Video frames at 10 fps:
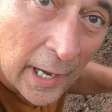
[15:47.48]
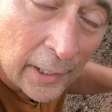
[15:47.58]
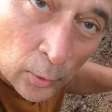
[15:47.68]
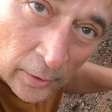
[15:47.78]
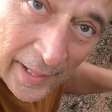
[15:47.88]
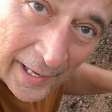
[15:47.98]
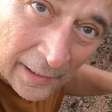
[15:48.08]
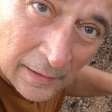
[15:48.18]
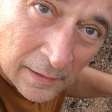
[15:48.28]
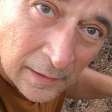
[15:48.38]
And all
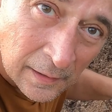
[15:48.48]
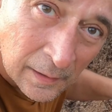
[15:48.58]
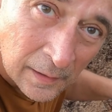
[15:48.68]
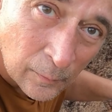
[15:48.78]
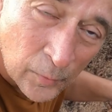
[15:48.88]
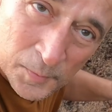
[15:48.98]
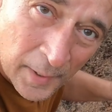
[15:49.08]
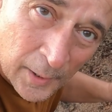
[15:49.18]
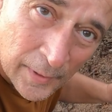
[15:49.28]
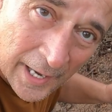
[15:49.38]
that was
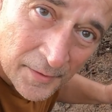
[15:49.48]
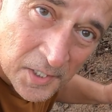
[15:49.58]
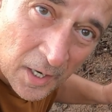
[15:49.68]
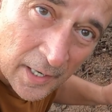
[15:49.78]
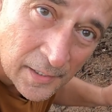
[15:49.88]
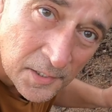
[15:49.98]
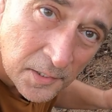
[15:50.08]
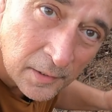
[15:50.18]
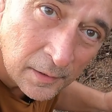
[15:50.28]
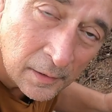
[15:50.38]
made without the science.